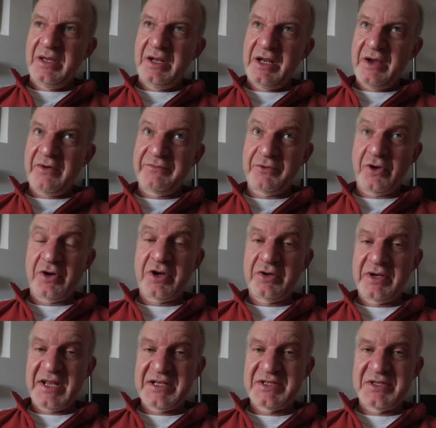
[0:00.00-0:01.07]
Now I've got a
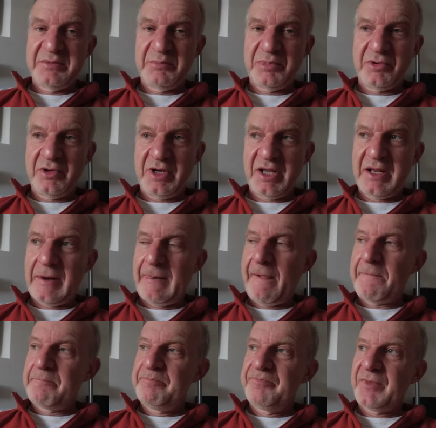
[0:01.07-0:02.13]
condensing boiler.
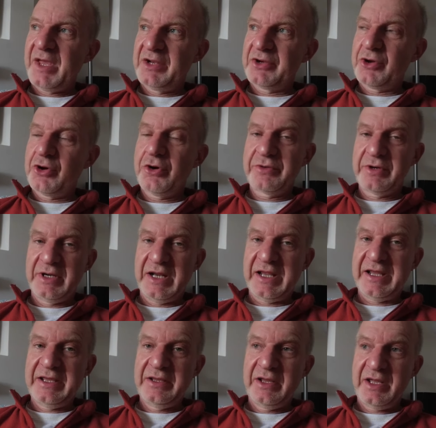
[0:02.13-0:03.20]
And
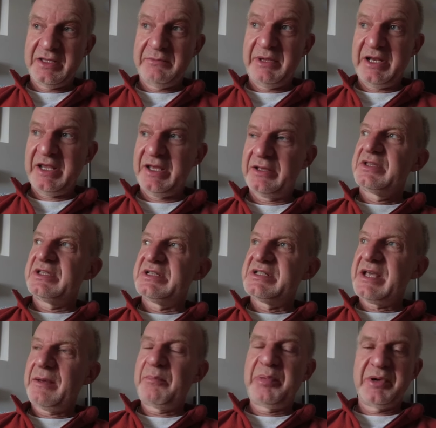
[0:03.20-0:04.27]
currently, at the minute, the
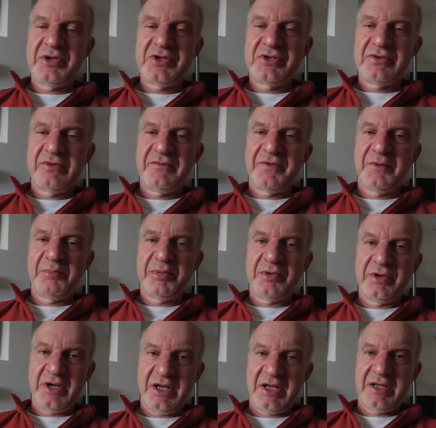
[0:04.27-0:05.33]
temperature of the
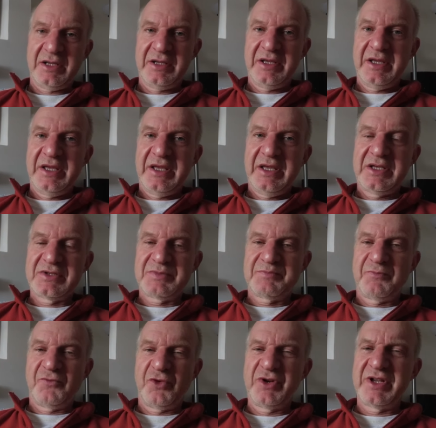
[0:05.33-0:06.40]
boiler is
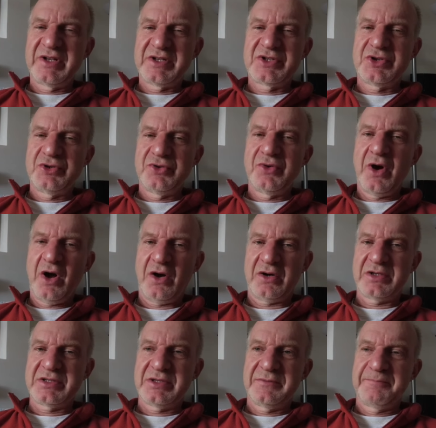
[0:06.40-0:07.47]
running too hot.